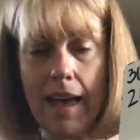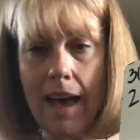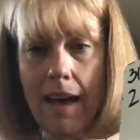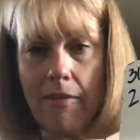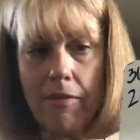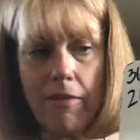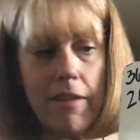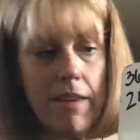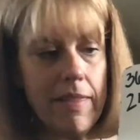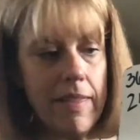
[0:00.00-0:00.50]

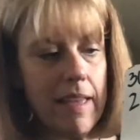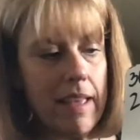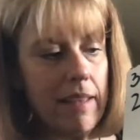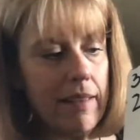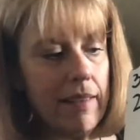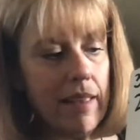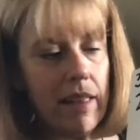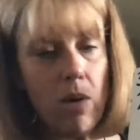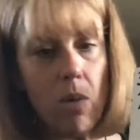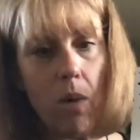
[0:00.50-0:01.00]
Everything
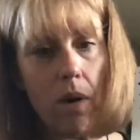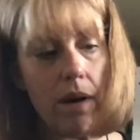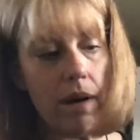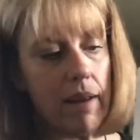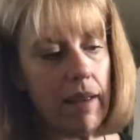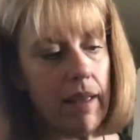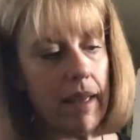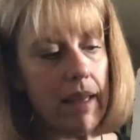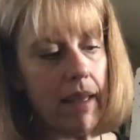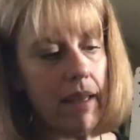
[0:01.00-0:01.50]
is going to
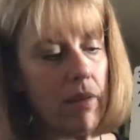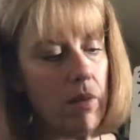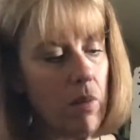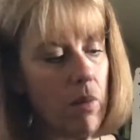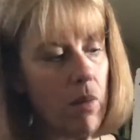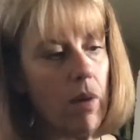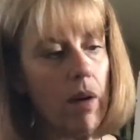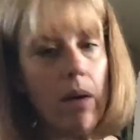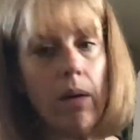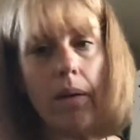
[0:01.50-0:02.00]
work
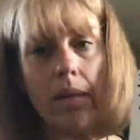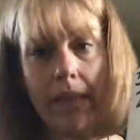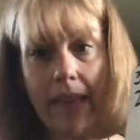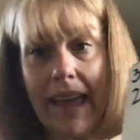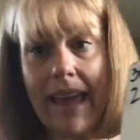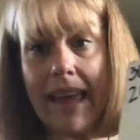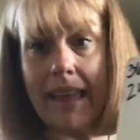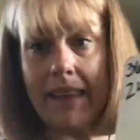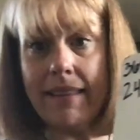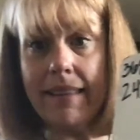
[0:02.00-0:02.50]

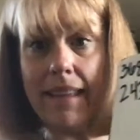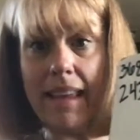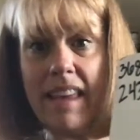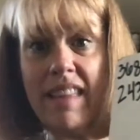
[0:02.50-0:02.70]
like it's